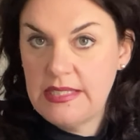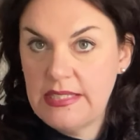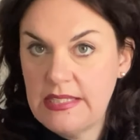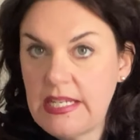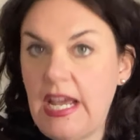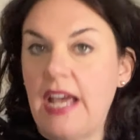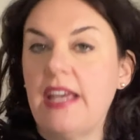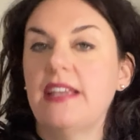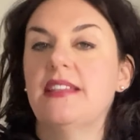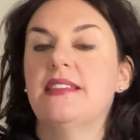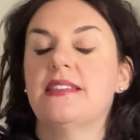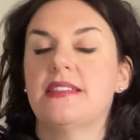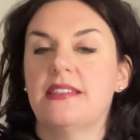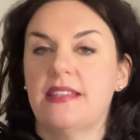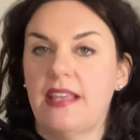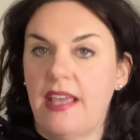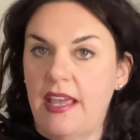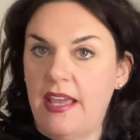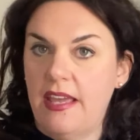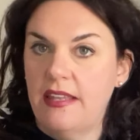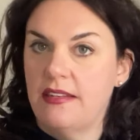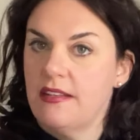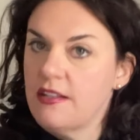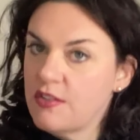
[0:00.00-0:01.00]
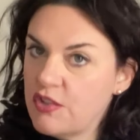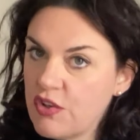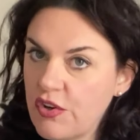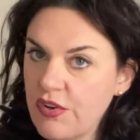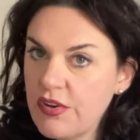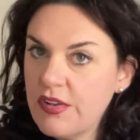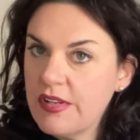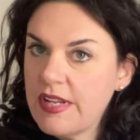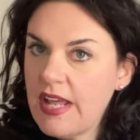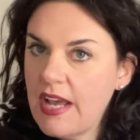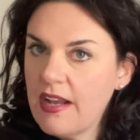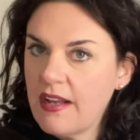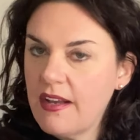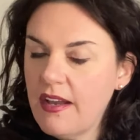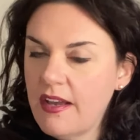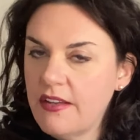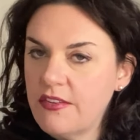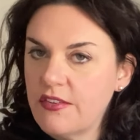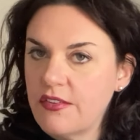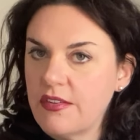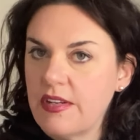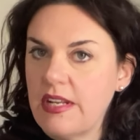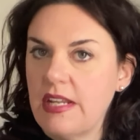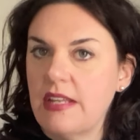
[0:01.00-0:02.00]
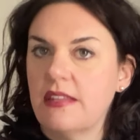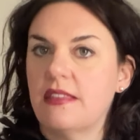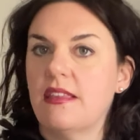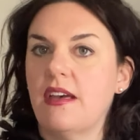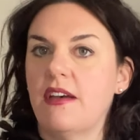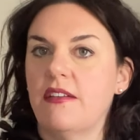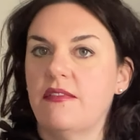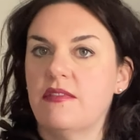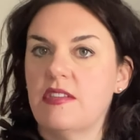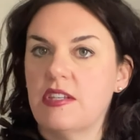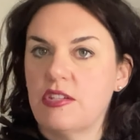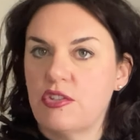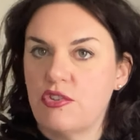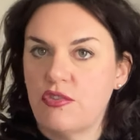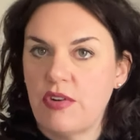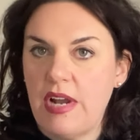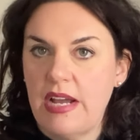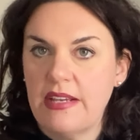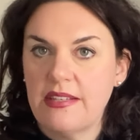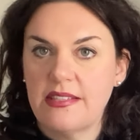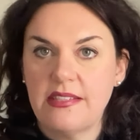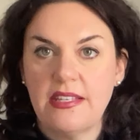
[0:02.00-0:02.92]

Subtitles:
tights and a turtleneck underneath of this dress.